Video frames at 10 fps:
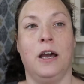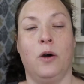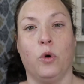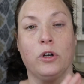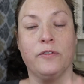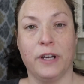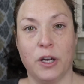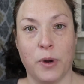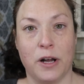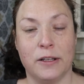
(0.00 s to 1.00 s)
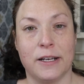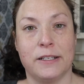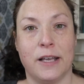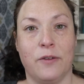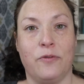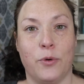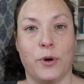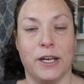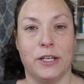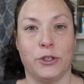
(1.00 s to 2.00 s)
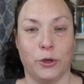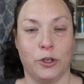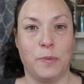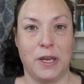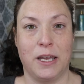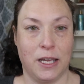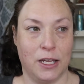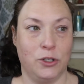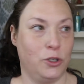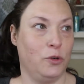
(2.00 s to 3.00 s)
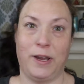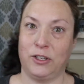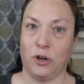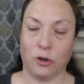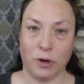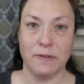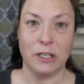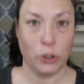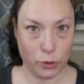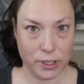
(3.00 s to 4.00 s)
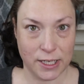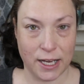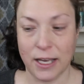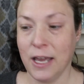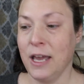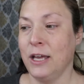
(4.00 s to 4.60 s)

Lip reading: worked very well, except for it turned me into a stark raving lunatic.